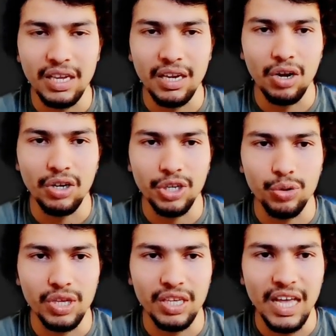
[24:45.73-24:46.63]
then not
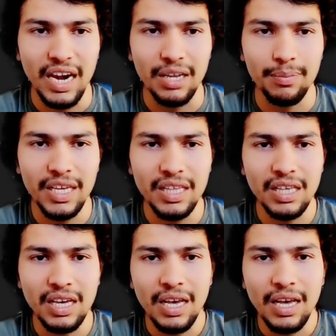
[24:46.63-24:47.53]
using that image.
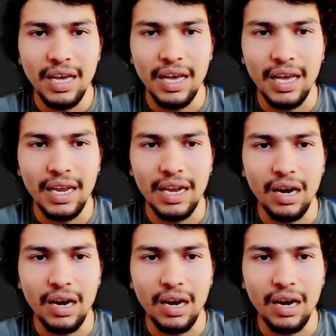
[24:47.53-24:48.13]
And